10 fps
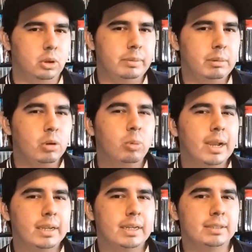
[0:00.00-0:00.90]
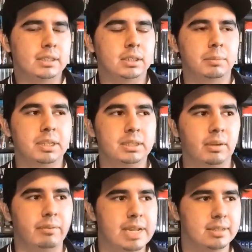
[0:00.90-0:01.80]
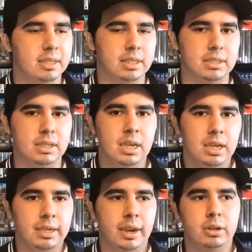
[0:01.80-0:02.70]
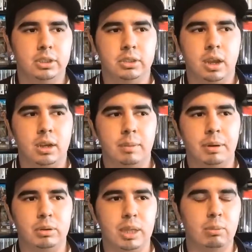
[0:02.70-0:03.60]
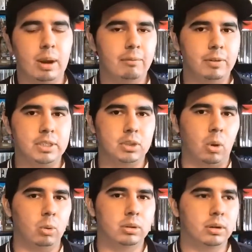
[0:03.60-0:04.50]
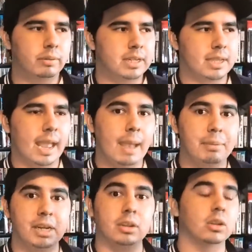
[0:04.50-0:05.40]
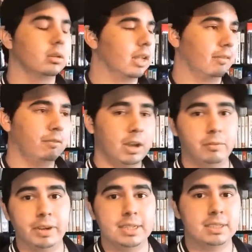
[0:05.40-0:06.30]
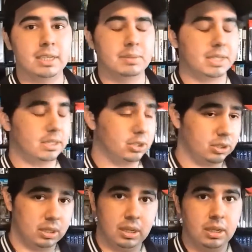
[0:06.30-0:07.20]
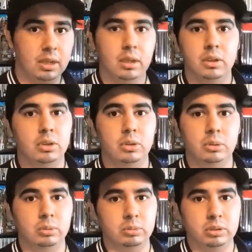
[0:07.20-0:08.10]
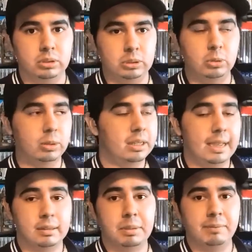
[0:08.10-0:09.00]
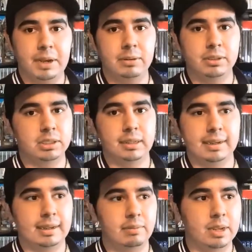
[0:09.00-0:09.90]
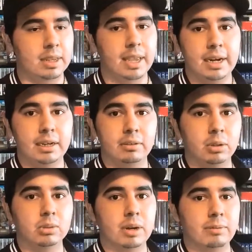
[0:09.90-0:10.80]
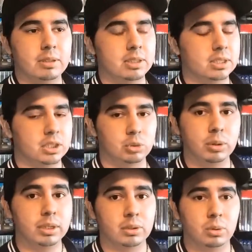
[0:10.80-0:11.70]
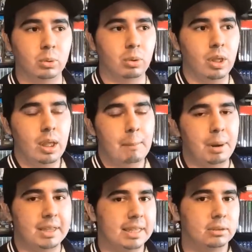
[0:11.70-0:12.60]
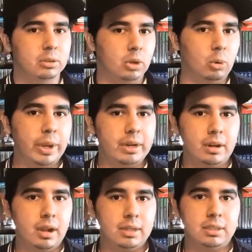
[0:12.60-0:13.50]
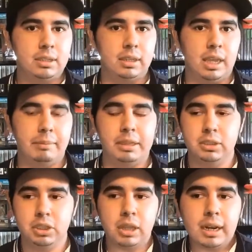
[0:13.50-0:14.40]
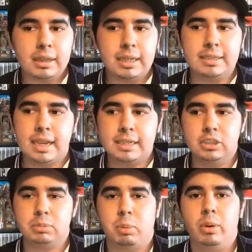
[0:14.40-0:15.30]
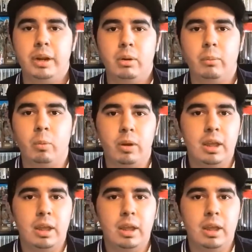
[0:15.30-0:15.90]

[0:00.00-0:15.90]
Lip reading: you'll be able to recognize that some of these events that these characters talk about, they reference older events that happen in like Final Fantasy games that just you really have to be a veteran to like even get any of those references. It's really cool, but I think those are great nods to the game. And there's a lot of things I can just point out,